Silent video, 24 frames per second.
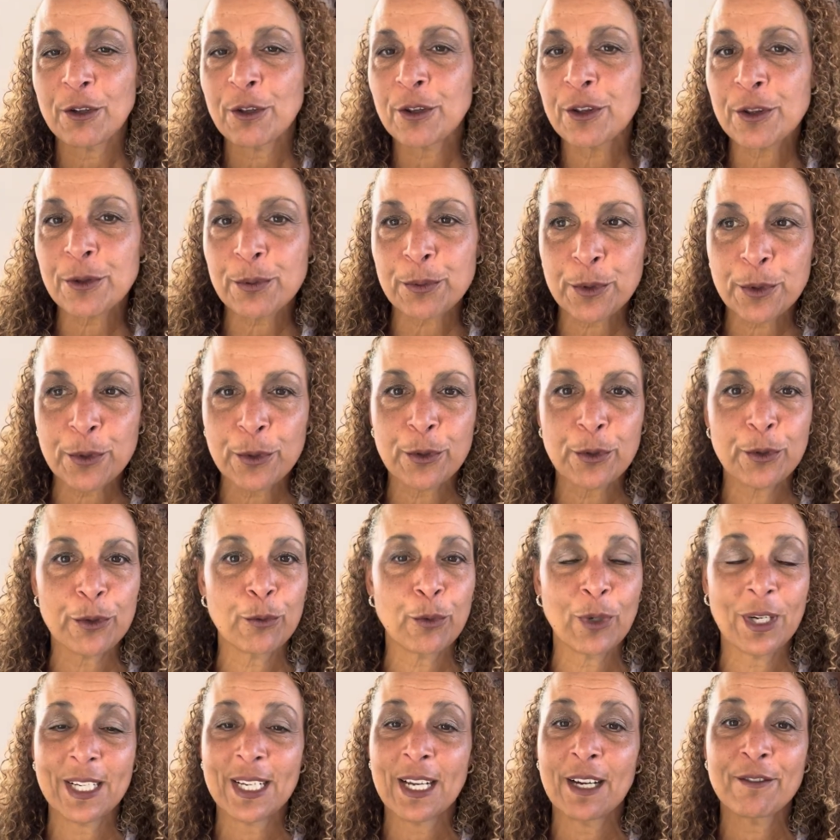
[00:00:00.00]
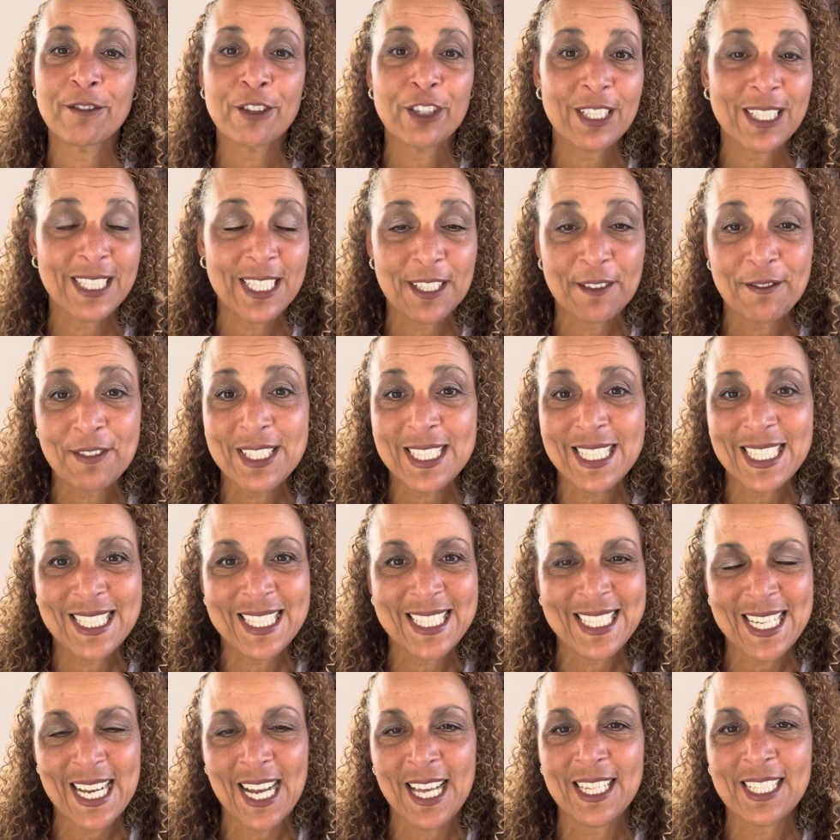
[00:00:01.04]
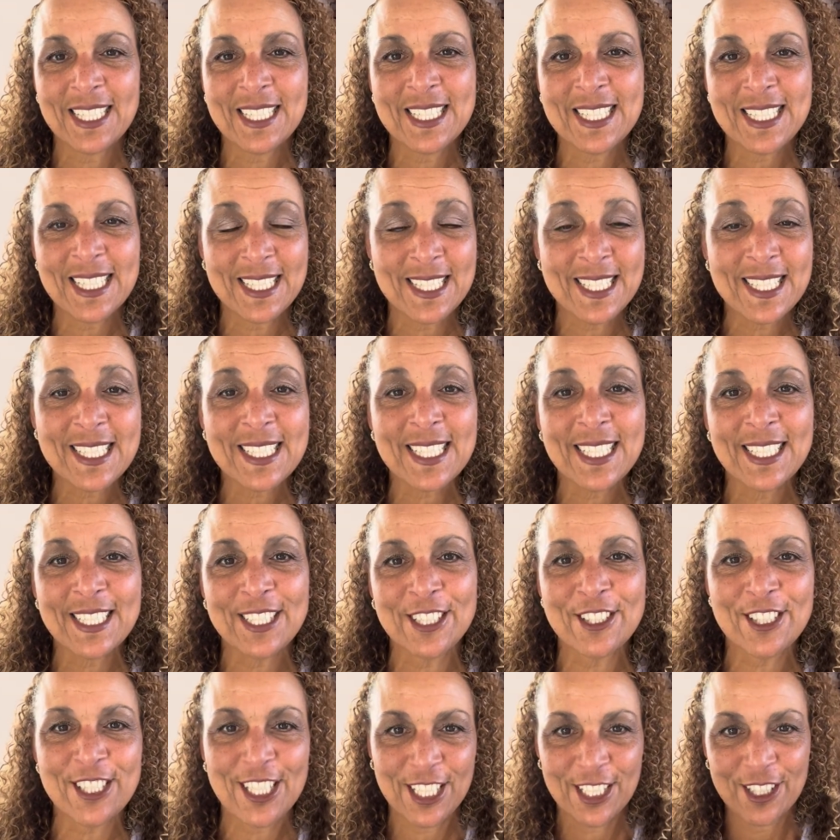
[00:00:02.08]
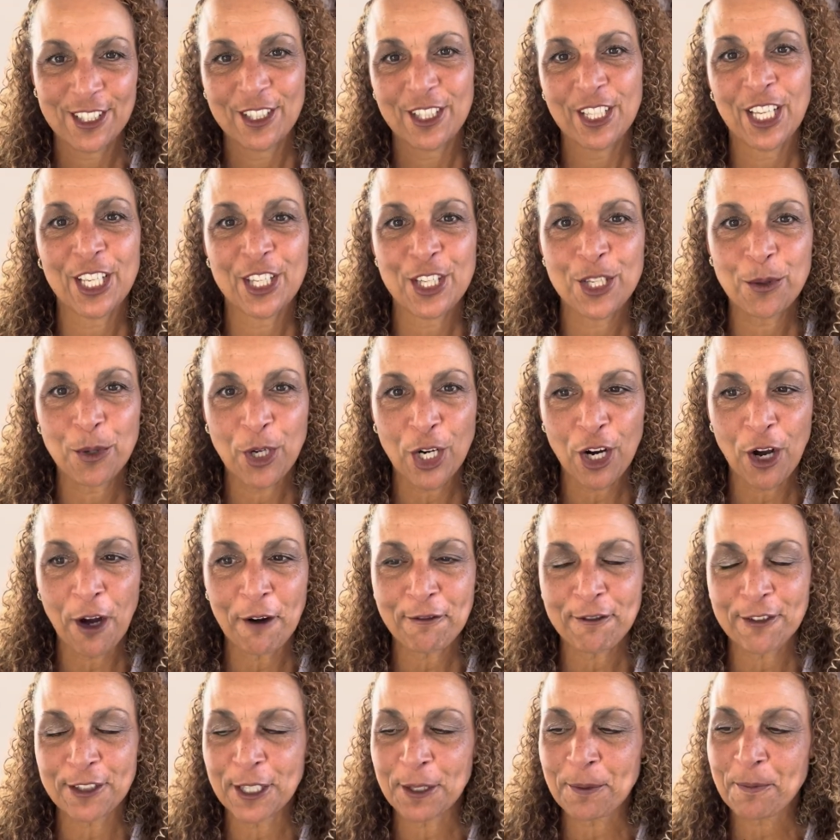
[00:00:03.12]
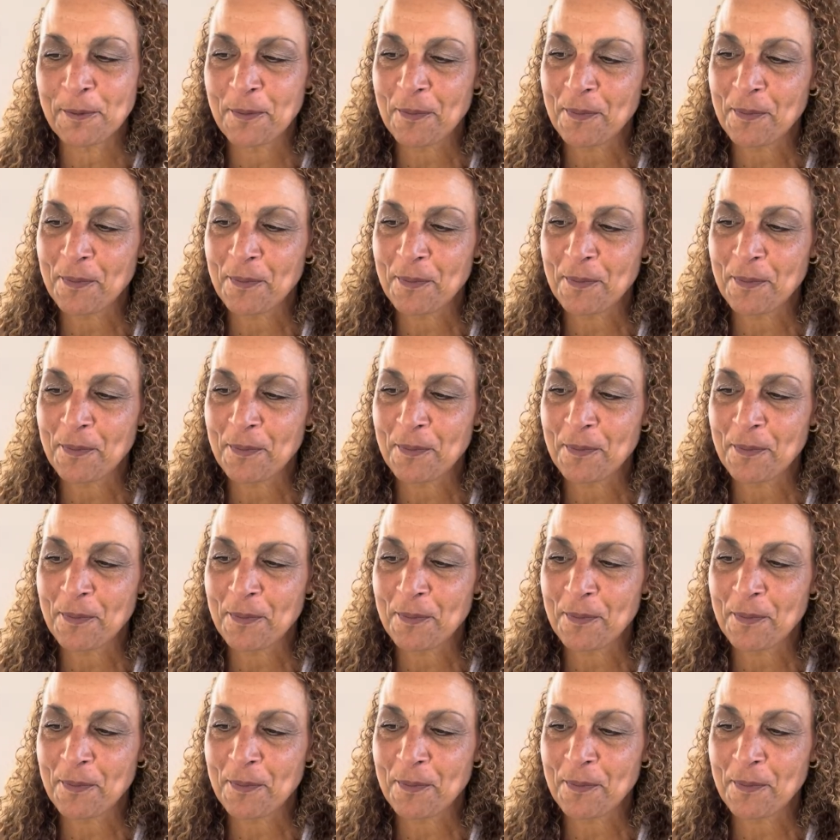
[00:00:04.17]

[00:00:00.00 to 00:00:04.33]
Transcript: through whatever gifts and talents and skills that you are offering.